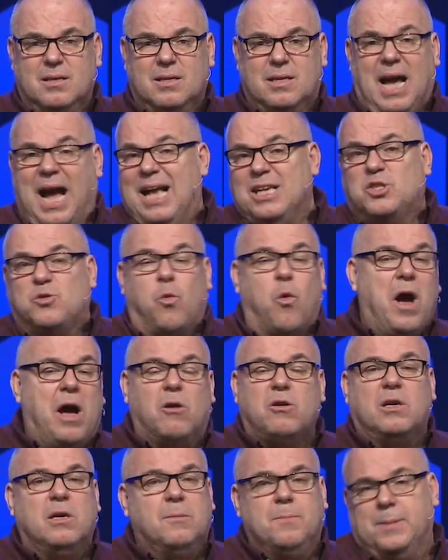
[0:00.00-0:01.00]
God's
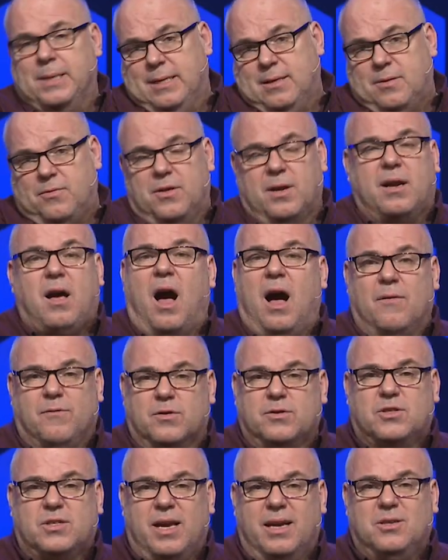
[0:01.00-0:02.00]
welcoming the
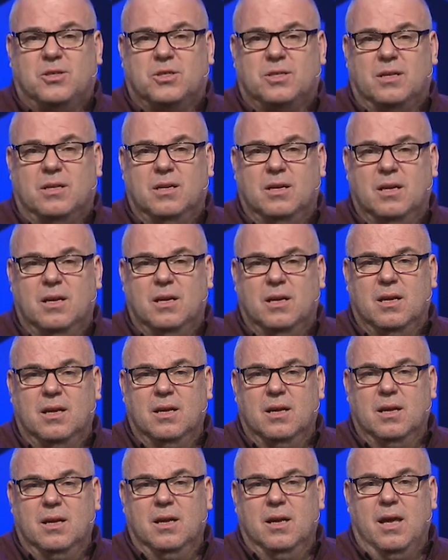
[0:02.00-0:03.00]
conversation.
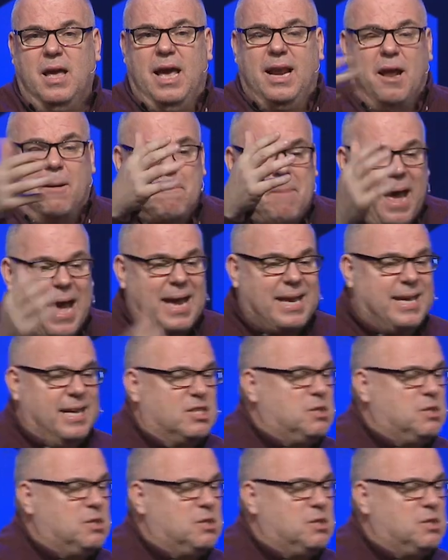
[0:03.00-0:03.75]
And Habakkuk